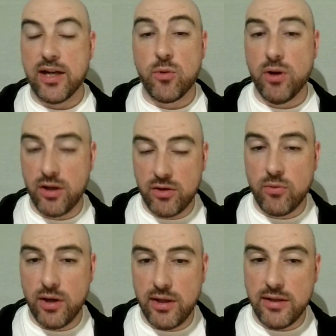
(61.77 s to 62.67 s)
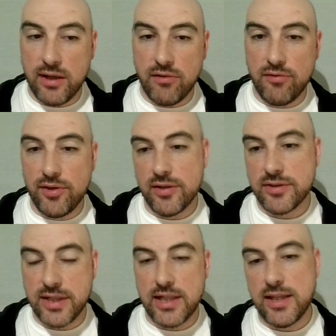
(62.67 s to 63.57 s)
quite lull on
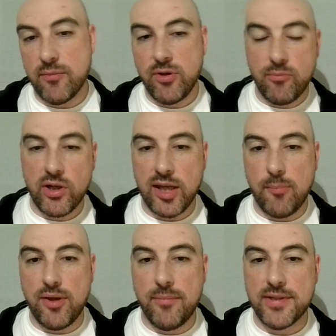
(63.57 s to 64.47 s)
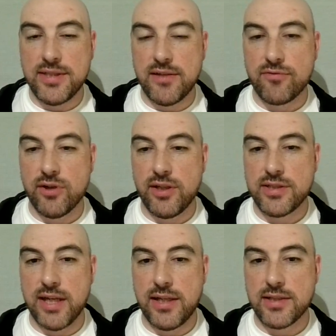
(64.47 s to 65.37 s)
Thursday. And then we might get a bit busier Friday,
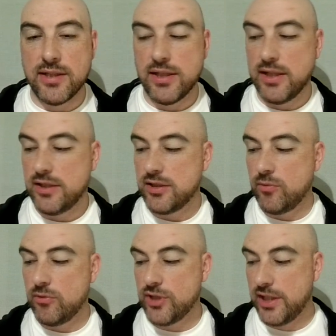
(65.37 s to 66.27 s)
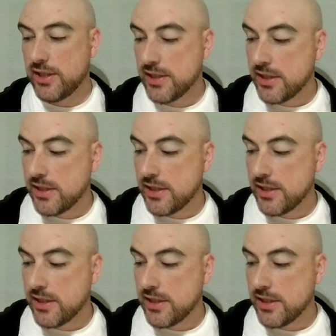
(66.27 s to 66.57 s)
Saturday, Sunday. So we'll see.